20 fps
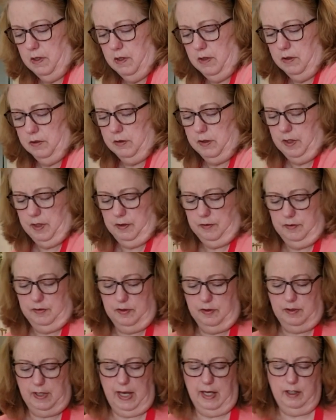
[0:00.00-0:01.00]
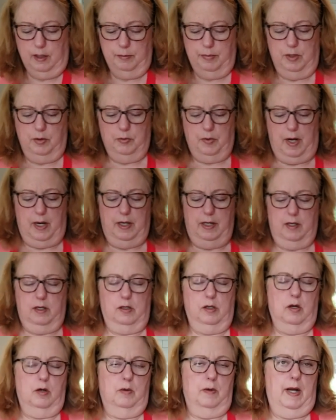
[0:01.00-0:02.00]
Okay, so that'll be ready to
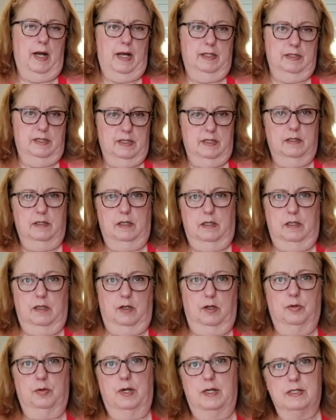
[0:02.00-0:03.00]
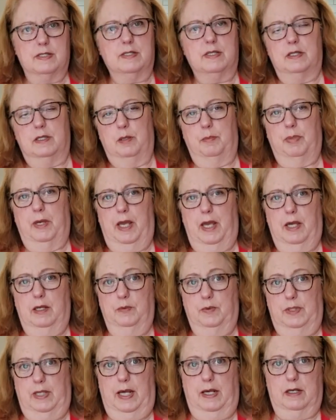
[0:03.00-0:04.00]
go onto the crust in the pan
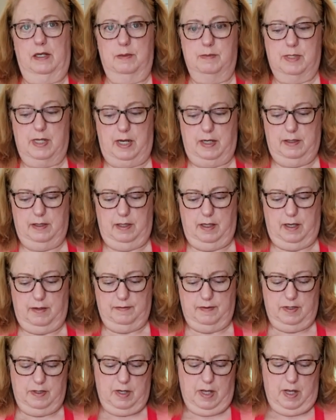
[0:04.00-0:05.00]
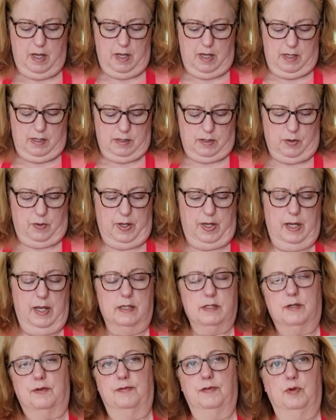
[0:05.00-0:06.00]
when that comes out of the oven. So it
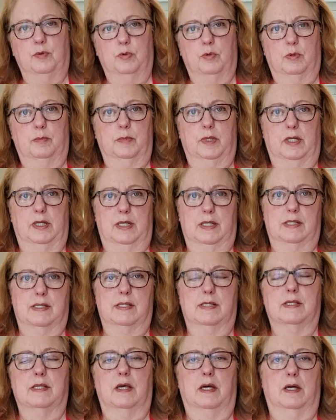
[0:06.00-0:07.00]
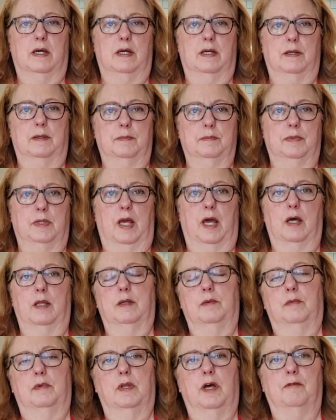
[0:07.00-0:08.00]
has a few more minutes of
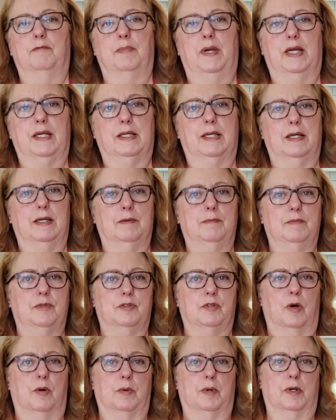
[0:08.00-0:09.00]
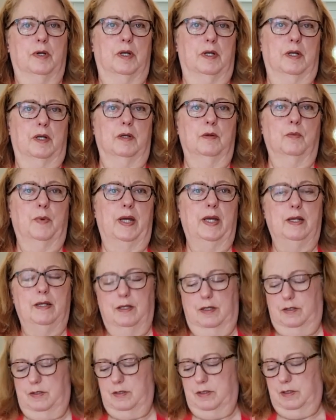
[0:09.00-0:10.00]
baking, so we're going to wait
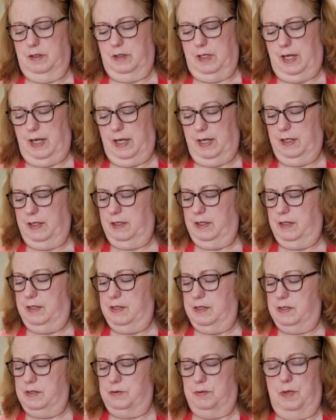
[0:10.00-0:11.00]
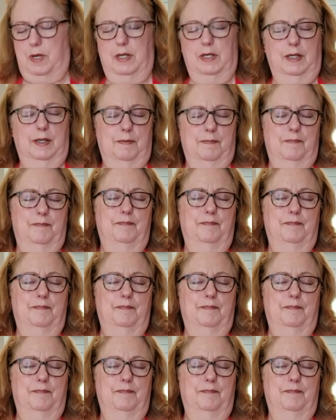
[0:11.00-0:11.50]
until that is ready.